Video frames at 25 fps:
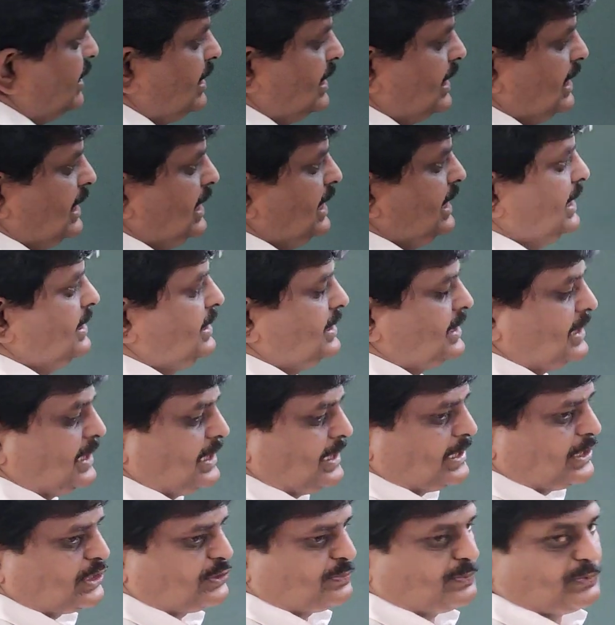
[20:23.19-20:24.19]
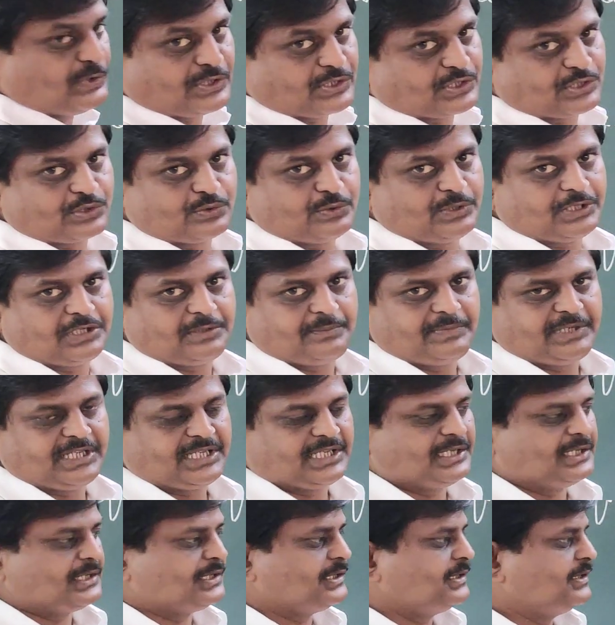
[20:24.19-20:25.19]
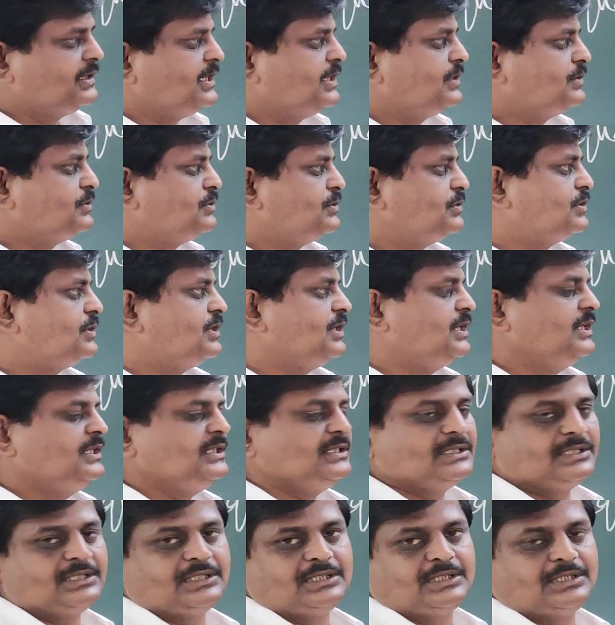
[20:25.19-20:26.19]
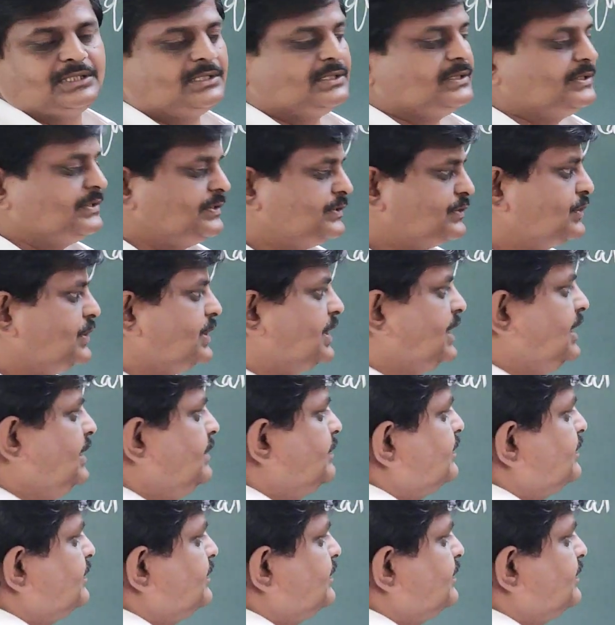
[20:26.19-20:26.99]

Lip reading: length corresponds to what magnitude. You have to draw. Sorry.